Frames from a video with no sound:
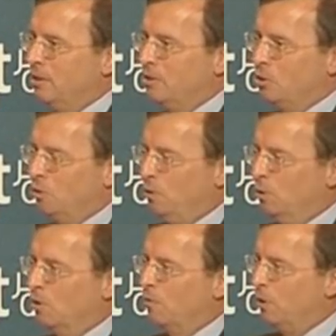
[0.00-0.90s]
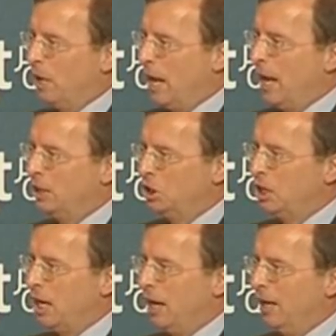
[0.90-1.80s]
So if you look for the
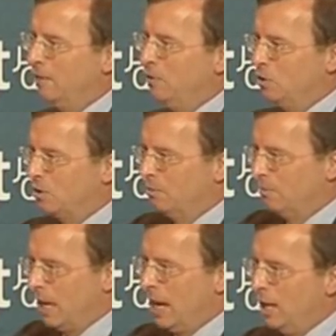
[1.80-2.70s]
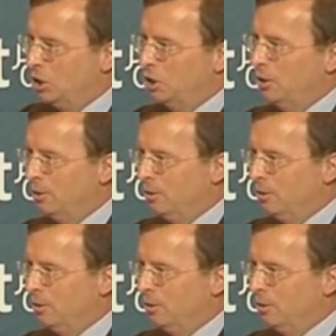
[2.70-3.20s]
hashtag, if you just hash